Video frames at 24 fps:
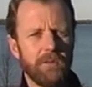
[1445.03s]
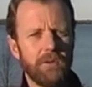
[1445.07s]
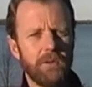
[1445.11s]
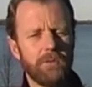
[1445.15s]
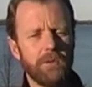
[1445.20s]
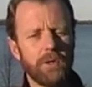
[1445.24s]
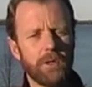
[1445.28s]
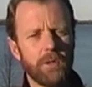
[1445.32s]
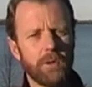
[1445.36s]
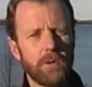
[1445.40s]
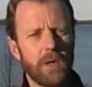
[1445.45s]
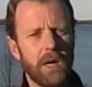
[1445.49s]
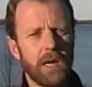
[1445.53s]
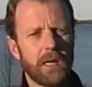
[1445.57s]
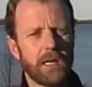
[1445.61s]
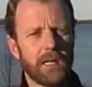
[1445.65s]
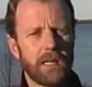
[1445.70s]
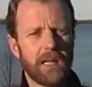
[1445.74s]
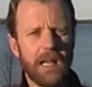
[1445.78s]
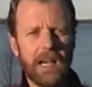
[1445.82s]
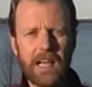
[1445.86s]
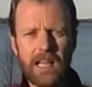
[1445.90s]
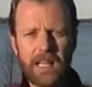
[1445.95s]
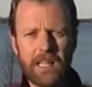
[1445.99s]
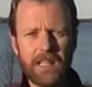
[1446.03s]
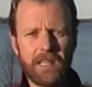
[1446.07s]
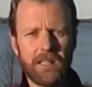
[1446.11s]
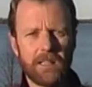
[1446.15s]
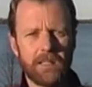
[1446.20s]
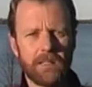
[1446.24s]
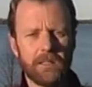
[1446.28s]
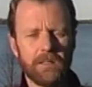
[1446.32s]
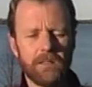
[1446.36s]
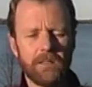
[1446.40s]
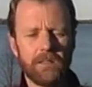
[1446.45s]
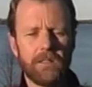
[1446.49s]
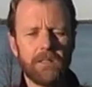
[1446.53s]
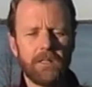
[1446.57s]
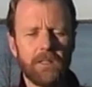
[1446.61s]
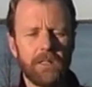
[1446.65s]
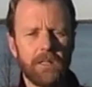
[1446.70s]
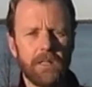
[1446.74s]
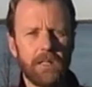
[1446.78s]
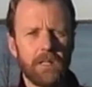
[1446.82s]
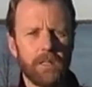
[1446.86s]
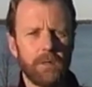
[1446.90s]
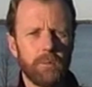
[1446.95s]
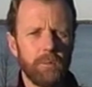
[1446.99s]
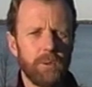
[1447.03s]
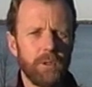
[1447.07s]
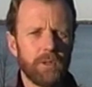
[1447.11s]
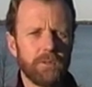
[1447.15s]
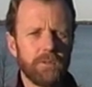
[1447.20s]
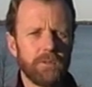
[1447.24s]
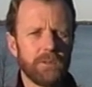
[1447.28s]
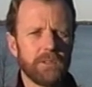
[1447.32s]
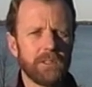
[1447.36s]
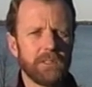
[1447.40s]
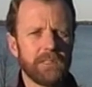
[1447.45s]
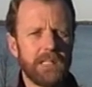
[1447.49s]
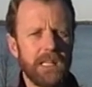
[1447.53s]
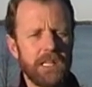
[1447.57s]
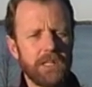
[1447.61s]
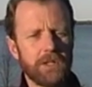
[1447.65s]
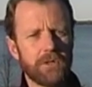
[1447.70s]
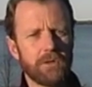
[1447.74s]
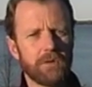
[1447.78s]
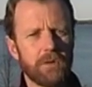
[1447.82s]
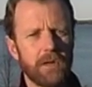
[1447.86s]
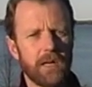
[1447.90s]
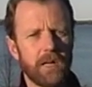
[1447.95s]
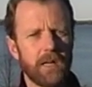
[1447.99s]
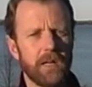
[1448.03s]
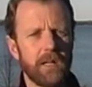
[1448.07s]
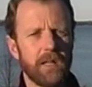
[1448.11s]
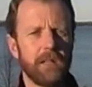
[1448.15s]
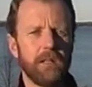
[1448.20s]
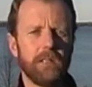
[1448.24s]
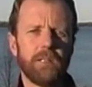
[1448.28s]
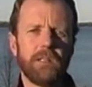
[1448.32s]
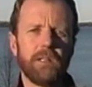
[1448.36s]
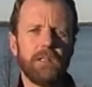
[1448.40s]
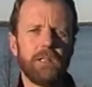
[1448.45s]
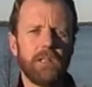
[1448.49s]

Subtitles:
If you go out and hike in a beautiful nature area,